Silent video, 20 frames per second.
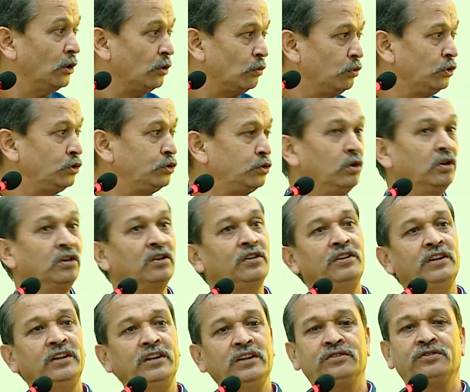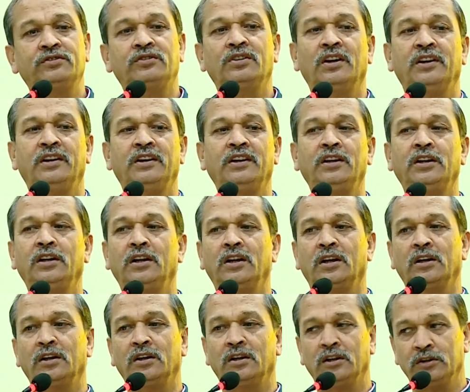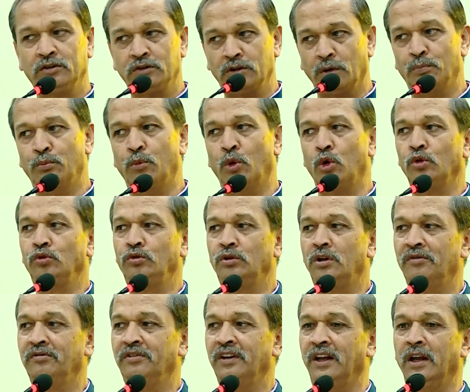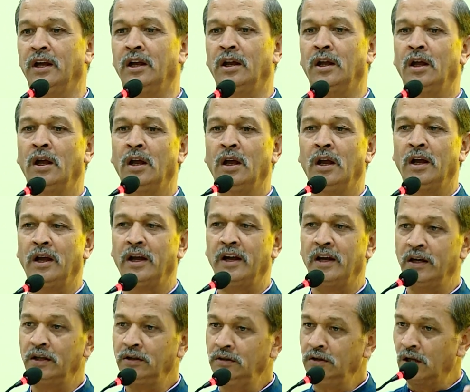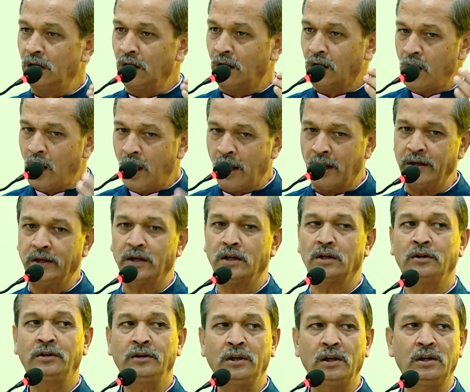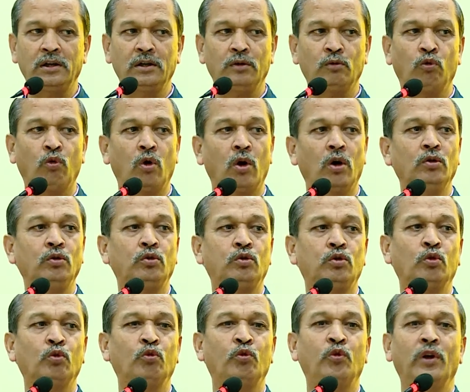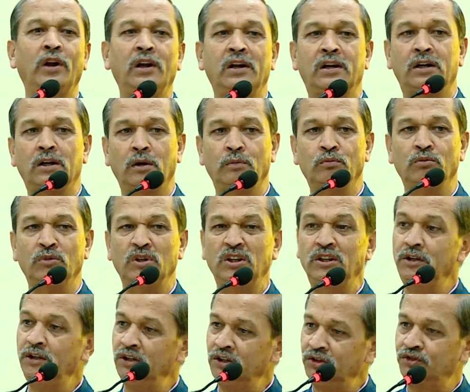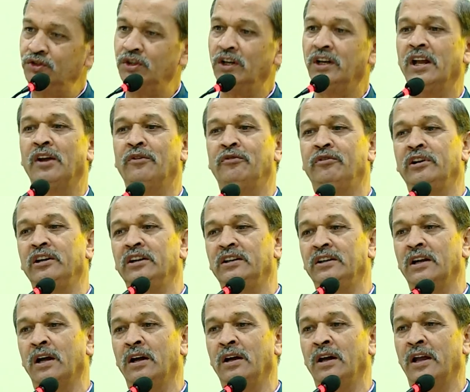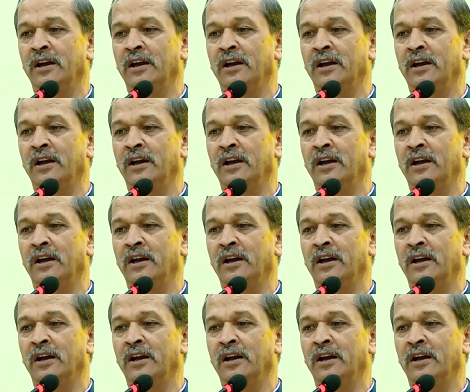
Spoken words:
We should re-study in both the way, and I really want to welcome each and every young